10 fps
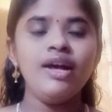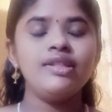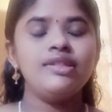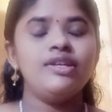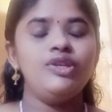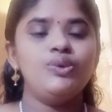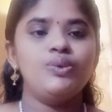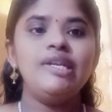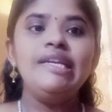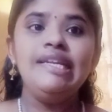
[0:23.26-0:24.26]
the
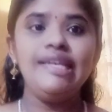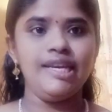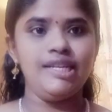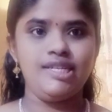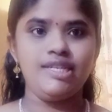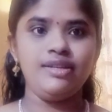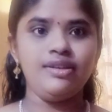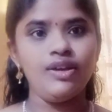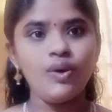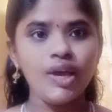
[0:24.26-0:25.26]
urine leakage.
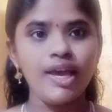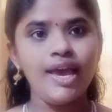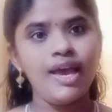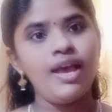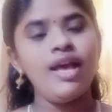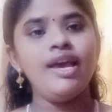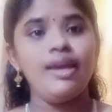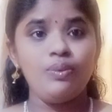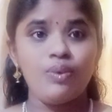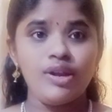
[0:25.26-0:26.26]
Okay,
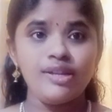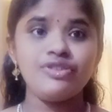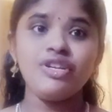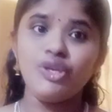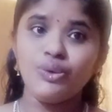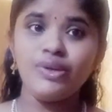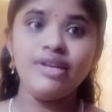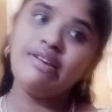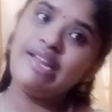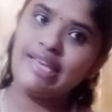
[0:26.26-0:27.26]
involuntary urine
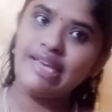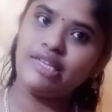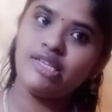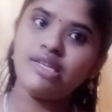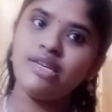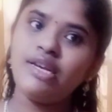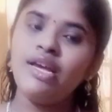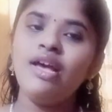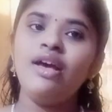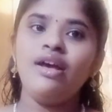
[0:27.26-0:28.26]
leakage.
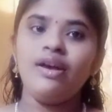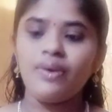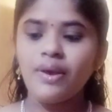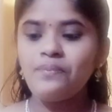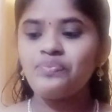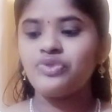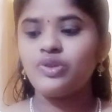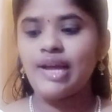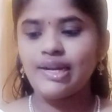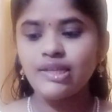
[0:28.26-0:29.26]
Okay, so
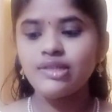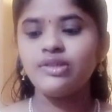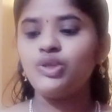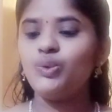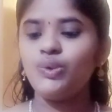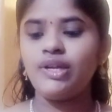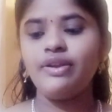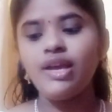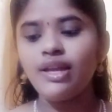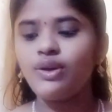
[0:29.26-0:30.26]
that is
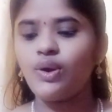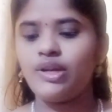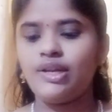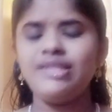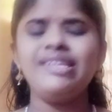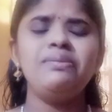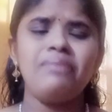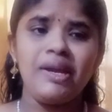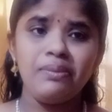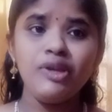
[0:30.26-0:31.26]
urinary incontinence. It
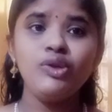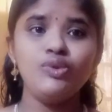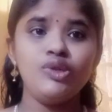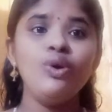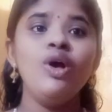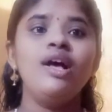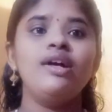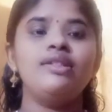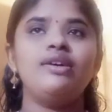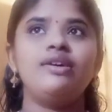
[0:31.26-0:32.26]
might be due to
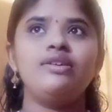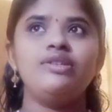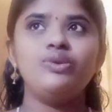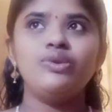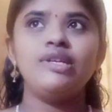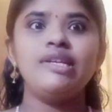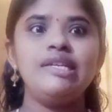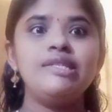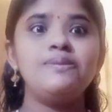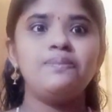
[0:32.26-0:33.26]
the urinary
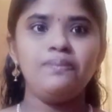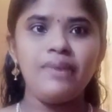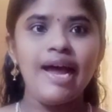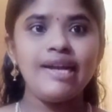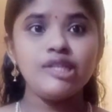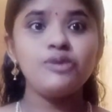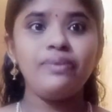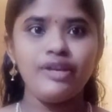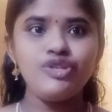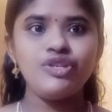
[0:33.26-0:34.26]
bladder
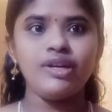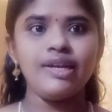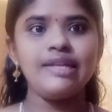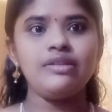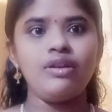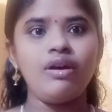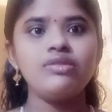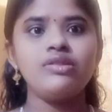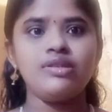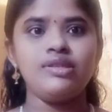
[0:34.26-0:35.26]
sphincter get
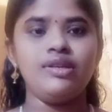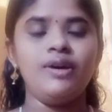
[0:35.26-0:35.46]
lost as